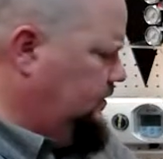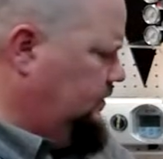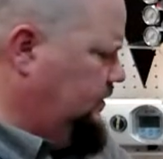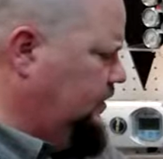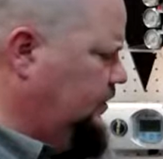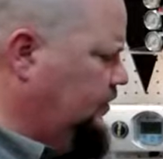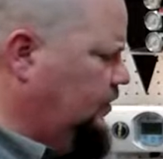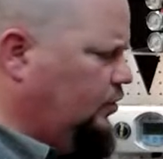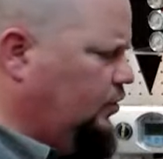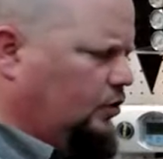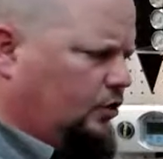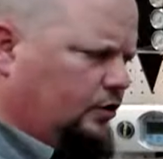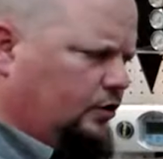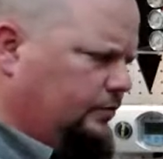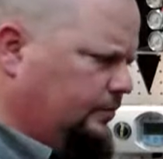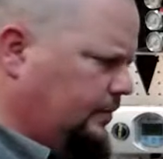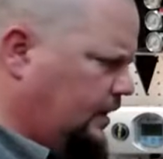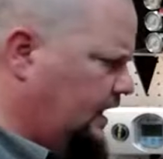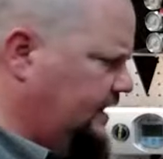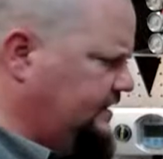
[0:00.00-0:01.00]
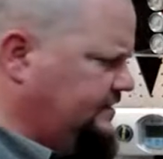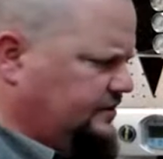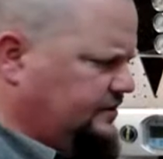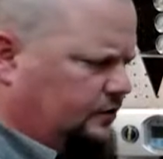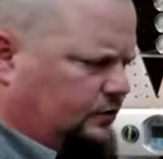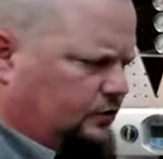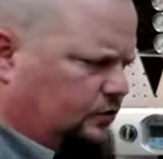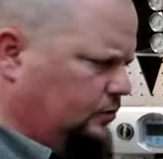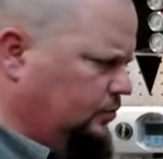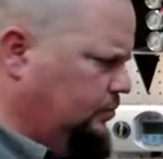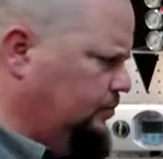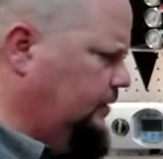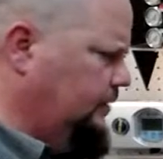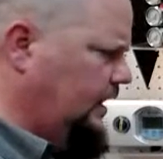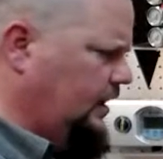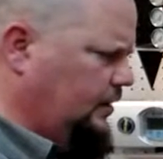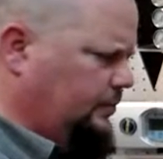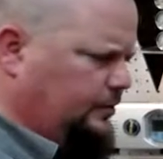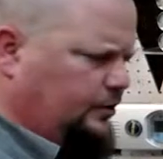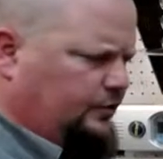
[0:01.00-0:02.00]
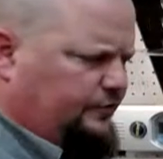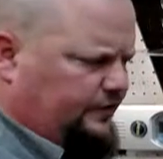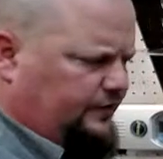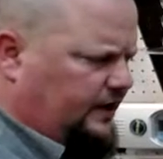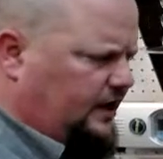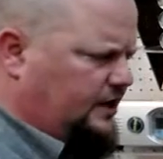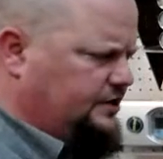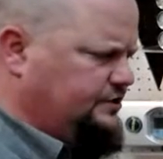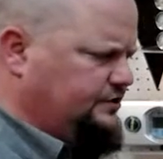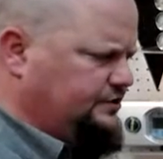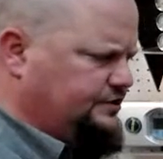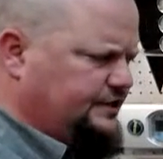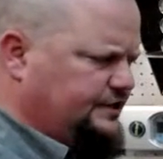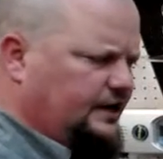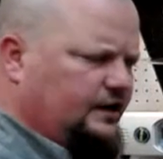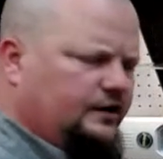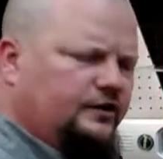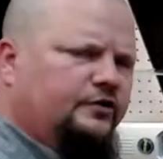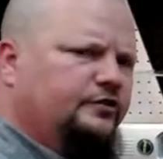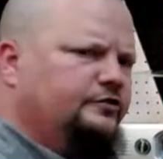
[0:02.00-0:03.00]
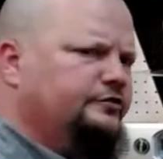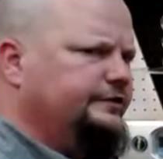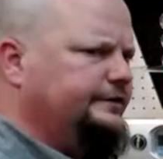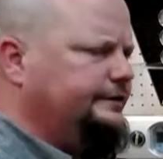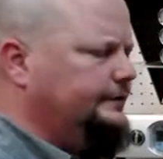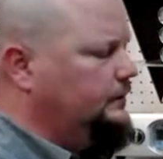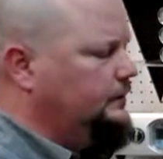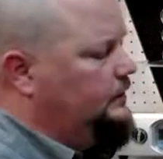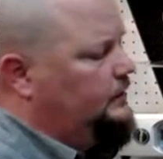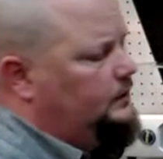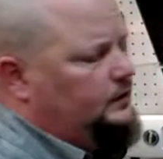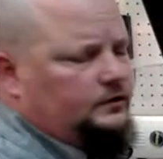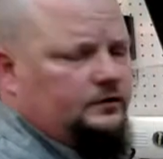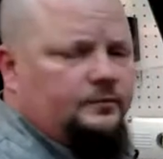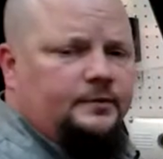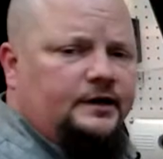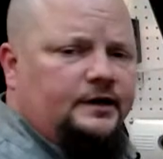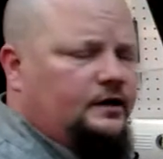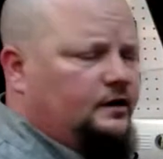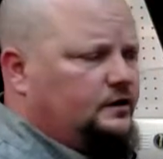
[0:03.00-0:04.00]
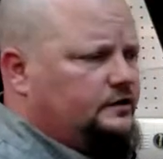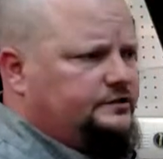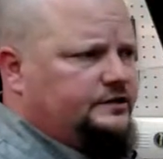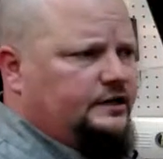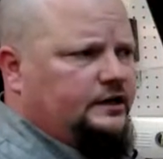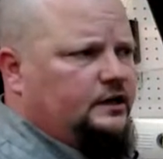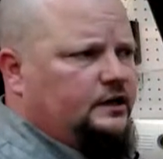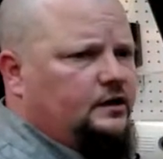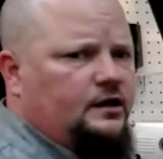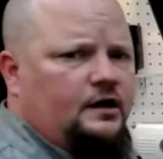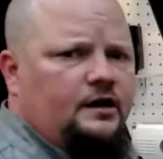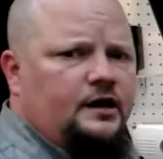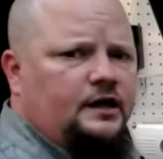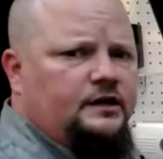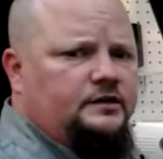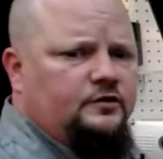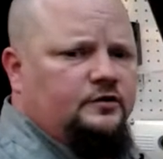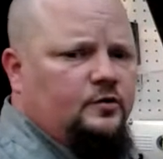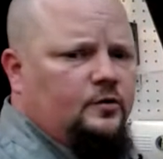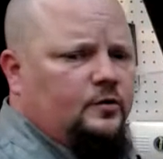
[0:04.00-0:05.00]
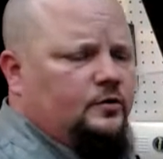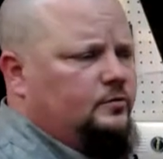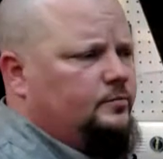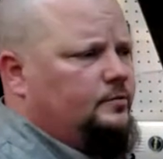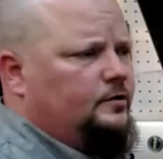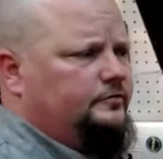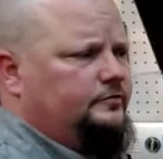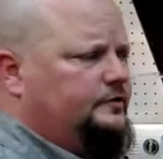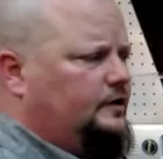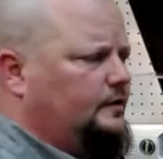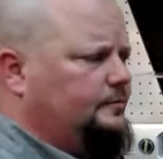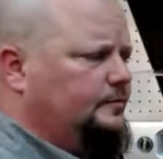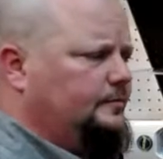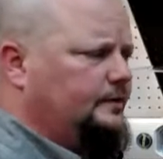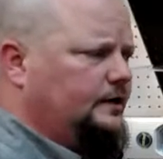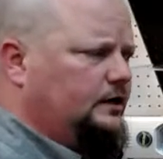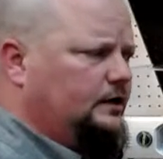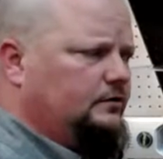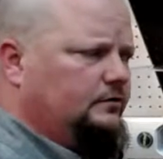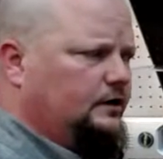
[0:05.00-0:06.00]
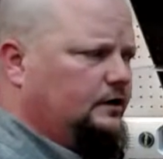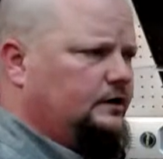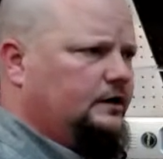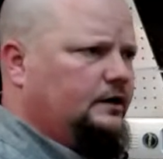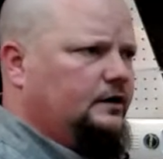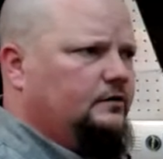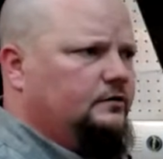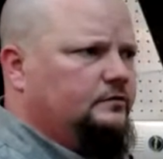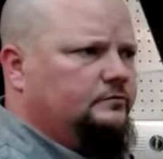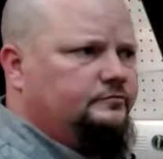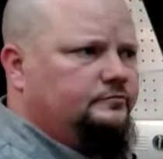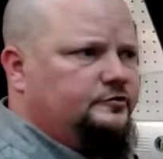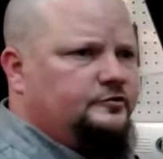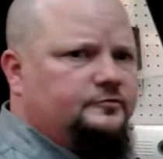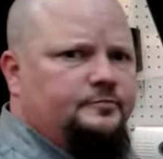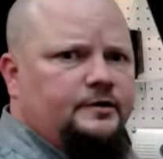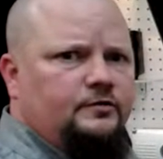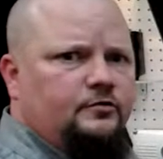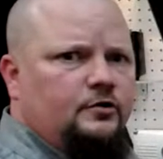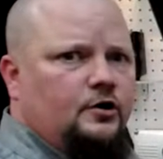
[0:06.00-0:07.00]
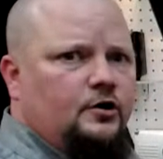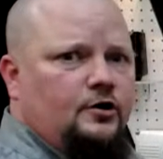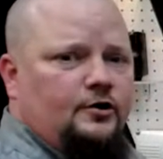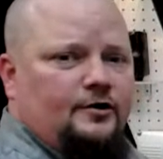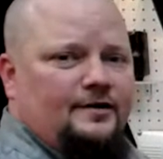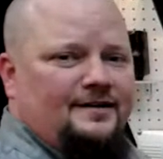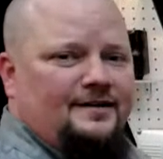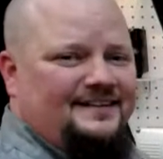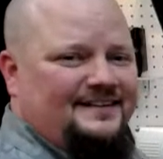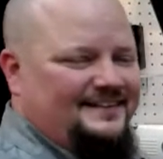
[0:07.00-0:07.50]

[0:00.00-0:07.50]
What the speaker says: There are ISO air purification standards, and to be honest, I'd hate to quote them off the top of my head right now and just be wrong.